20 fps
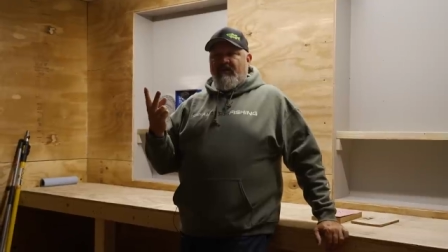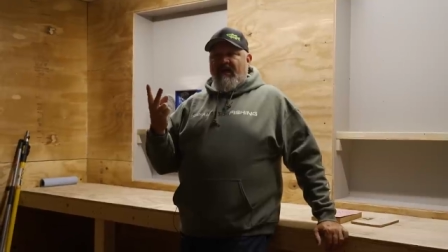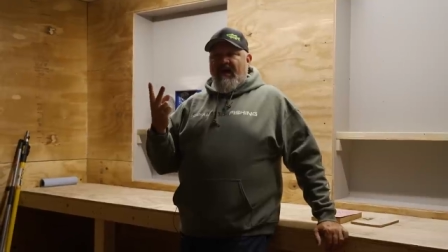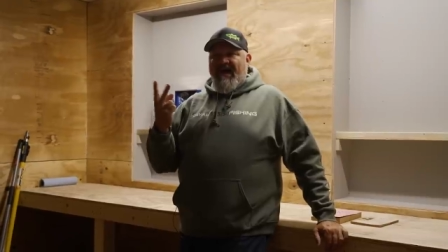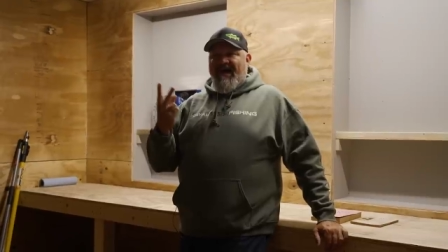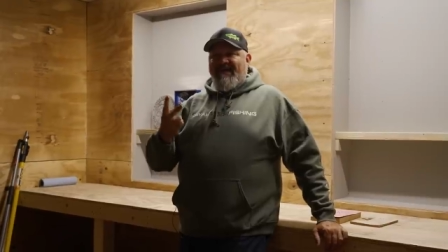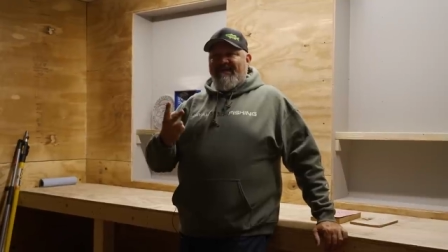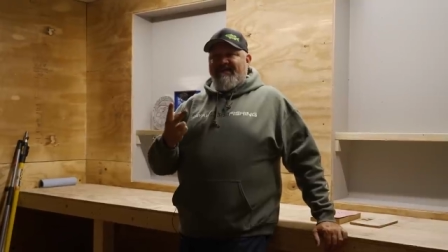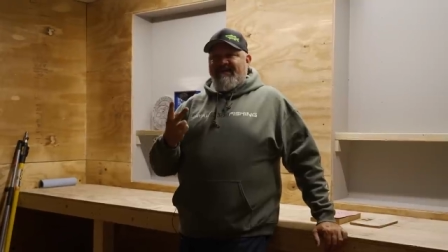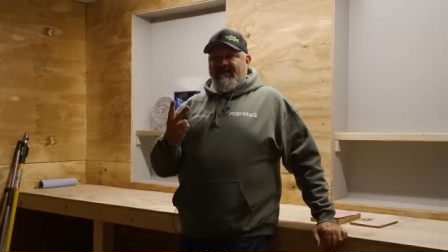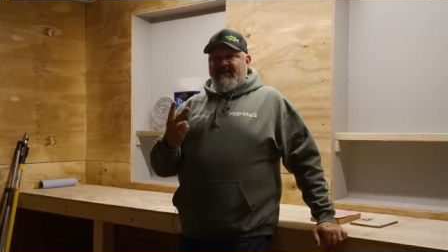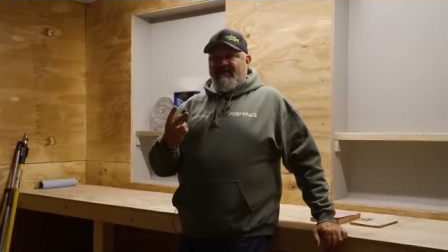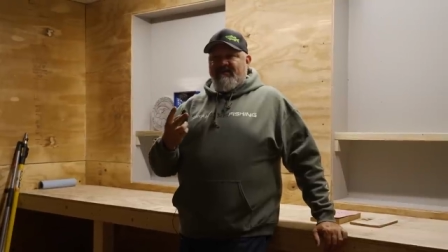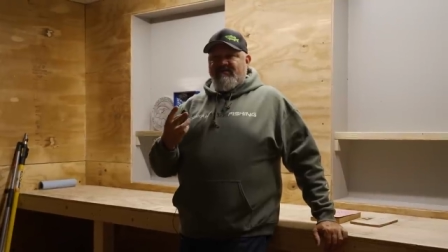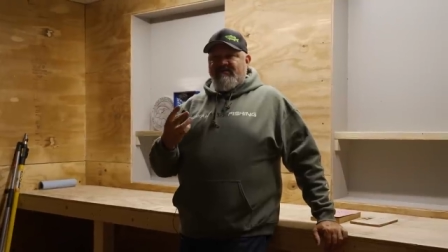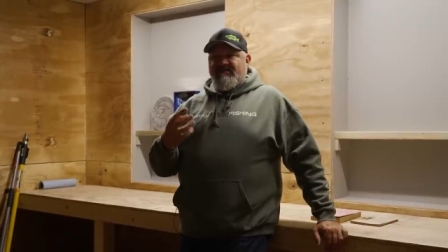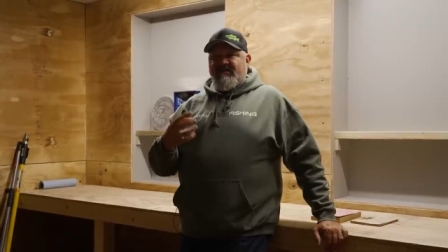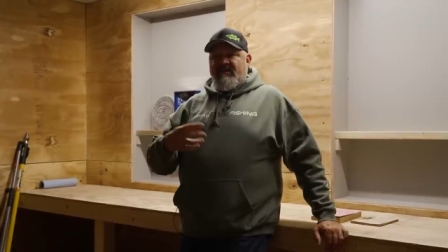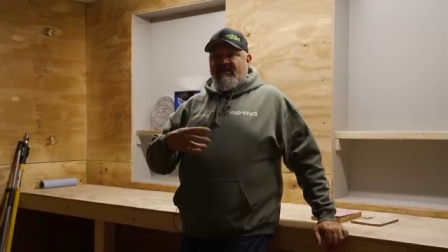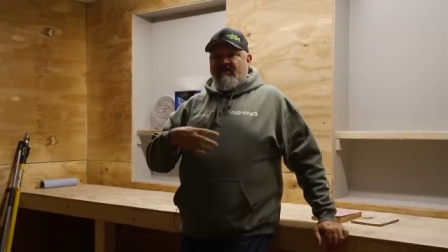
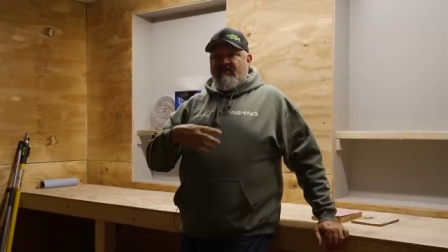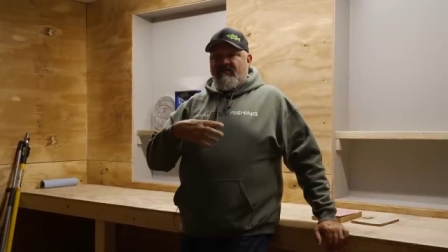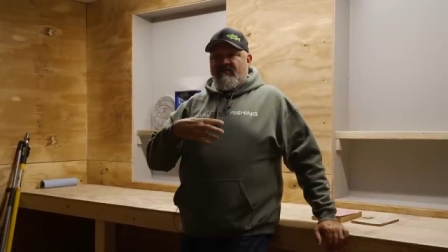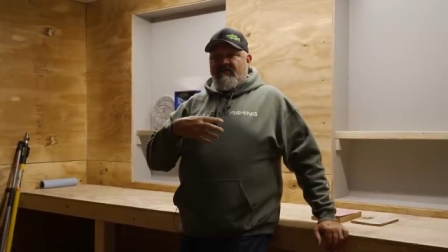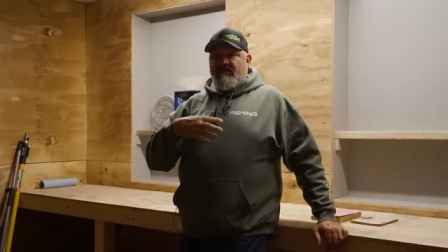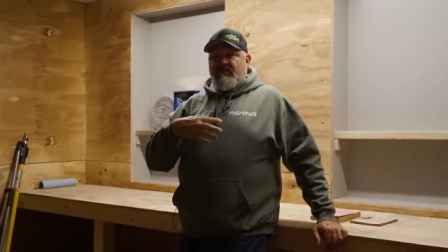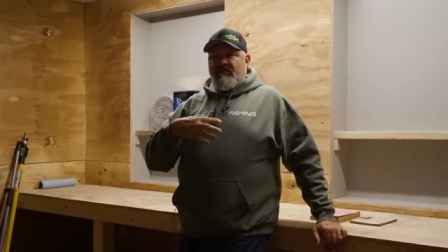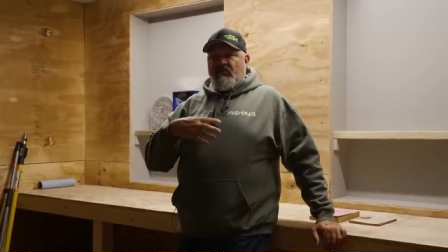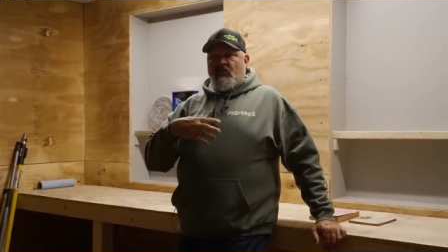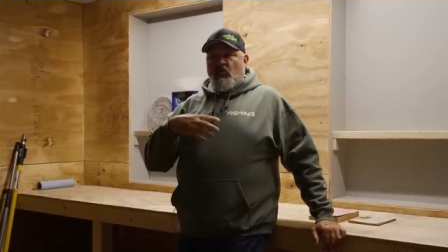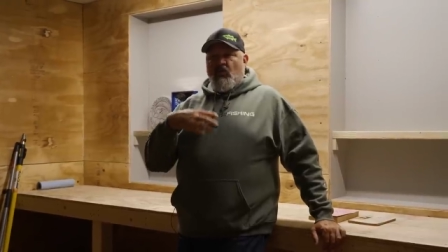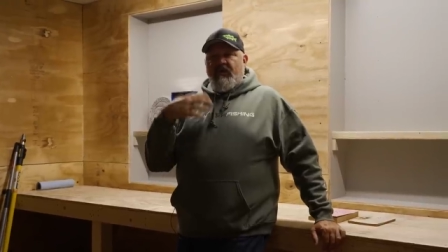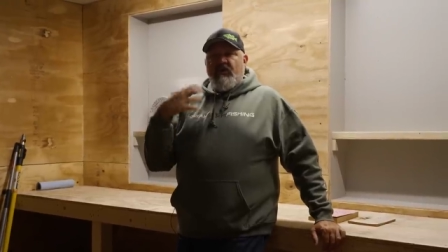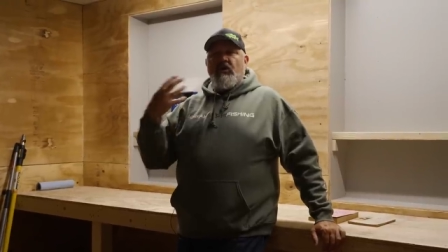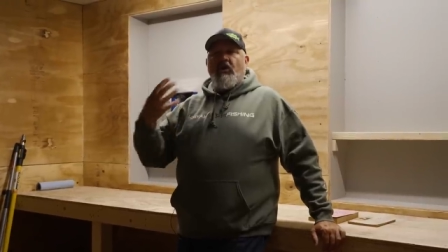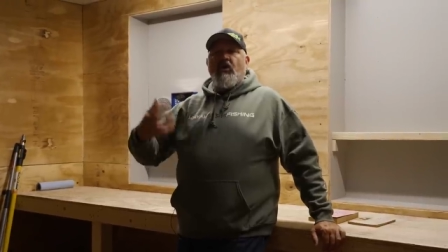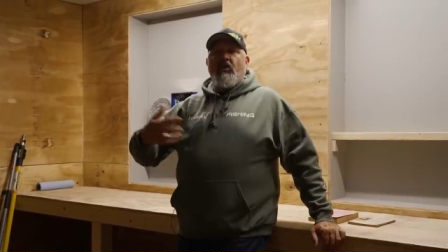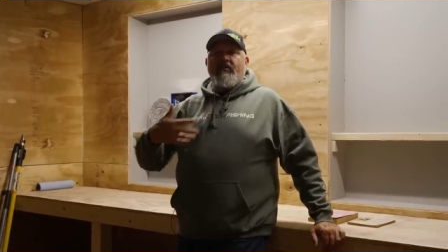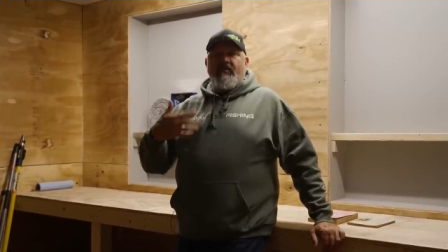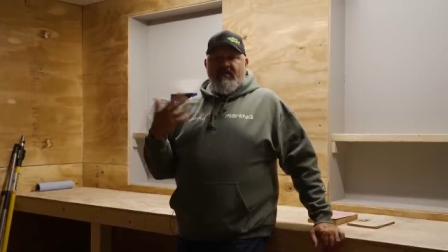ideas that we
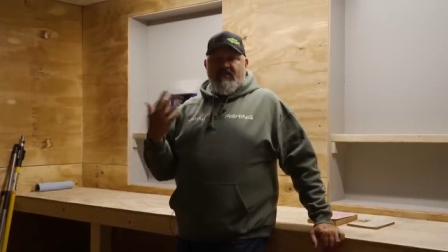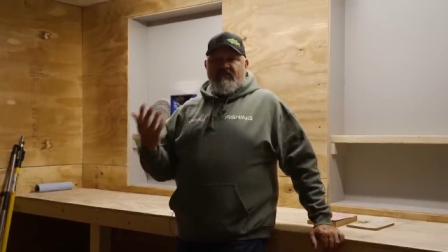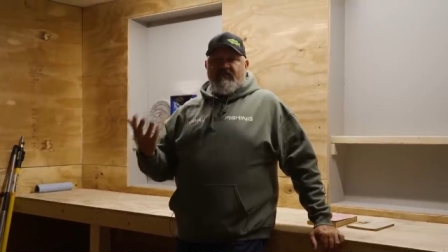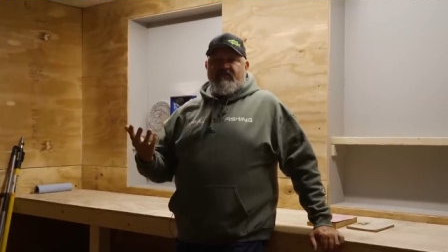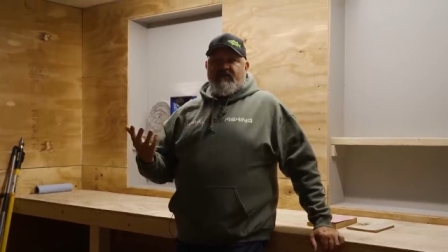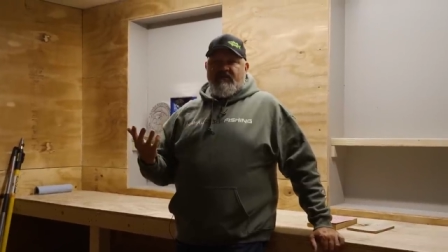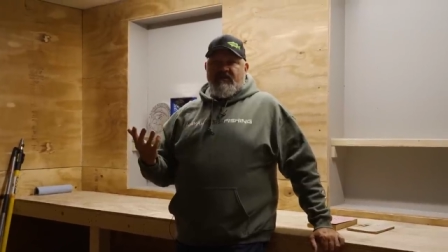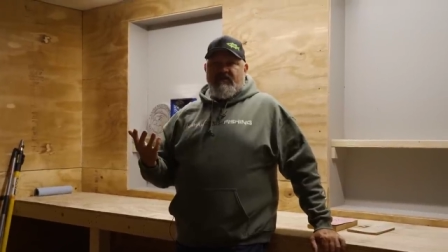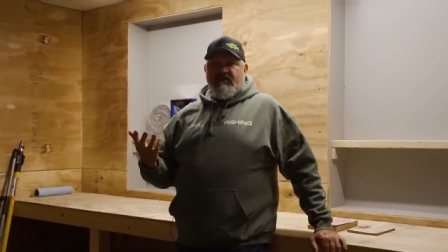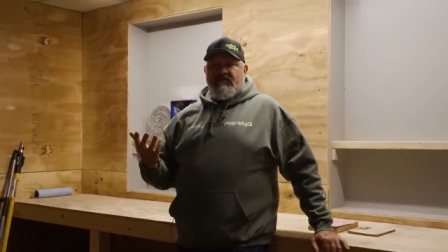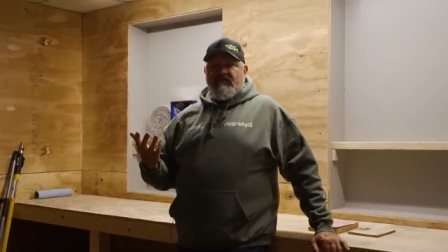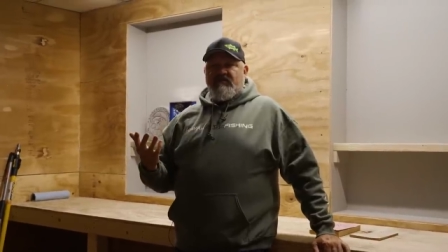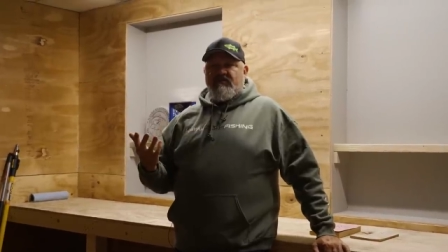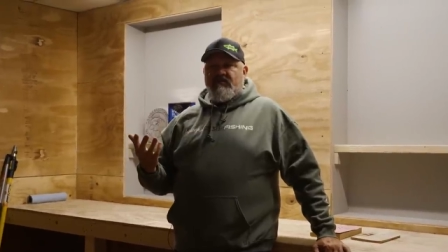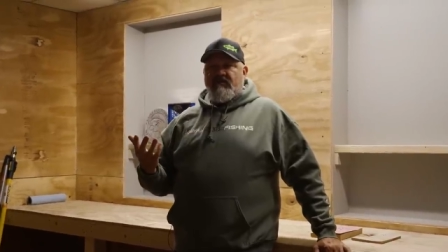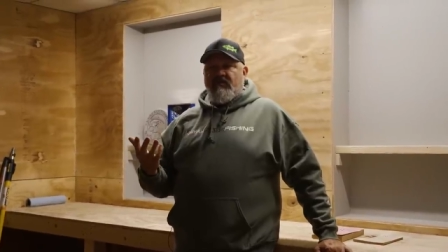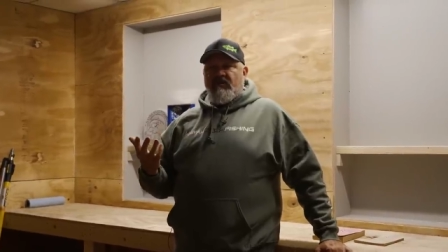all benefit,